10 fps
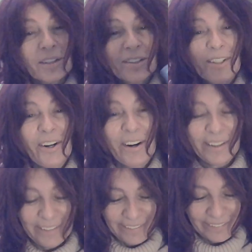The
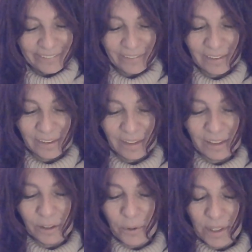Star,
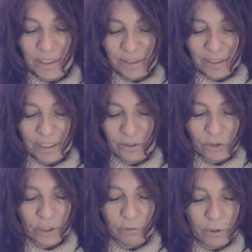Aquarius
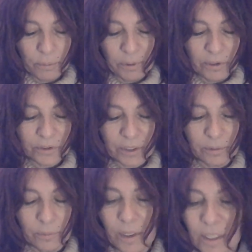energy for your
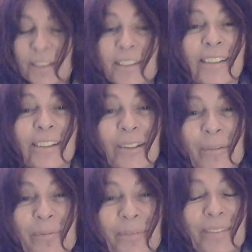person. Why is it here?
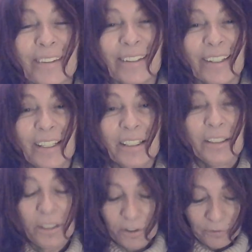
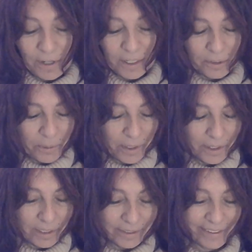Clarify
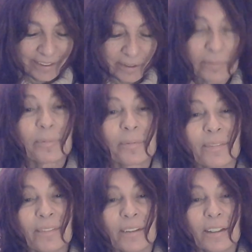Aquarius.
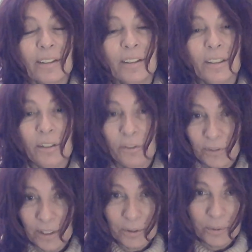
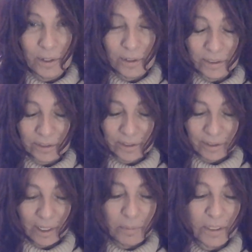Clarify Aquarius.
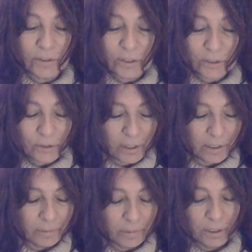I mean the
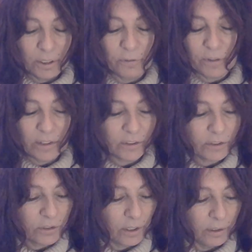Star. Clarify the
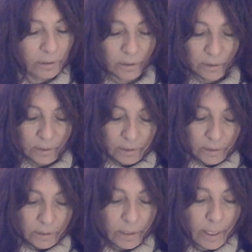Star.
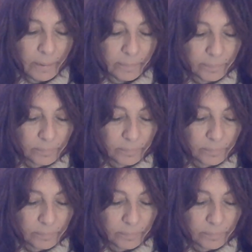Yeah.